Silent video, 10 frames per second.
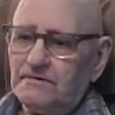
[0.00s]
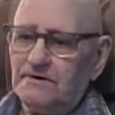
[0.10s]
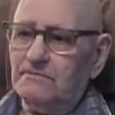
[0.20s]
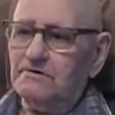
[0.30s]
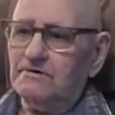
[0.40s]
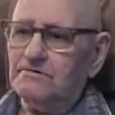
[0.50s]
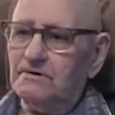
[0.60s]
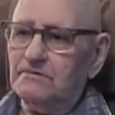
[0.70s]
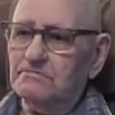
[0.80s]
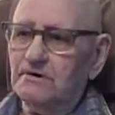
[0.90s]
gave me the
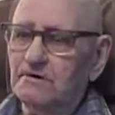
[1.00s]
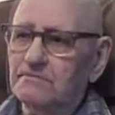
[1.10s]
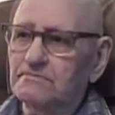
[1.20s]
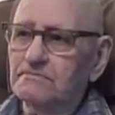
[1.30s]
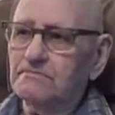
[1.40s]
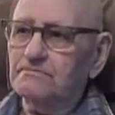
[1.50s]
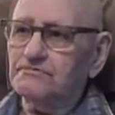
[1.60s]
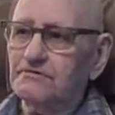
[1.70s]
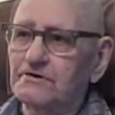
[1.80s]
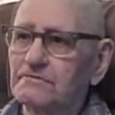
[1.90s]
same job and
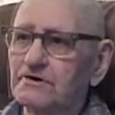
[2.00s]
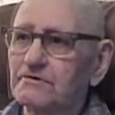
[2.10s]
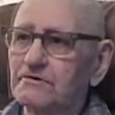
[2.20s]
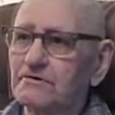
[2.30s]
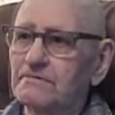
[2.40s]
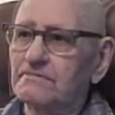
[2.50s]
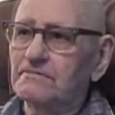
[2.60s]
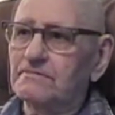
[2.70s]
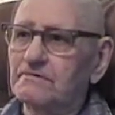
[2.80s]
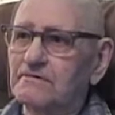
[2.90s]
treated me good
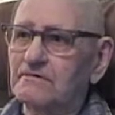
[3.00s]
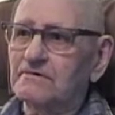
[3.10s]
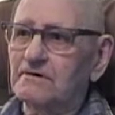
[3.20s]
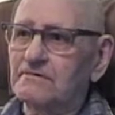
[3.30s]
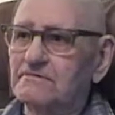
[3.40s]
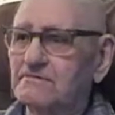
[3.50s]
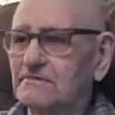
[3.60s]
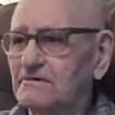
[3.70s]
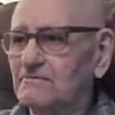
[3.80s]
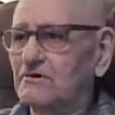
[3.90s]
because I'd
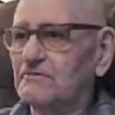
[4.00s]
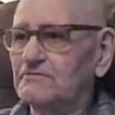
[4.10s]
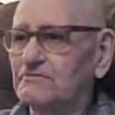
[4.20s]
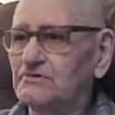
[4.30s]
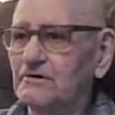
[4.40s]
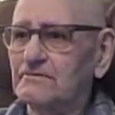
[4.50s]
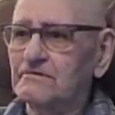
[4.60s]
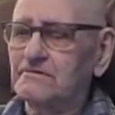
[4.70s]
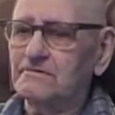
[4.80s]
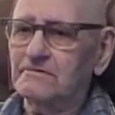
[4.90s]
come home from service
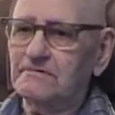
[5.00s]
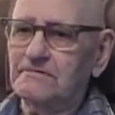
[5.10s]
and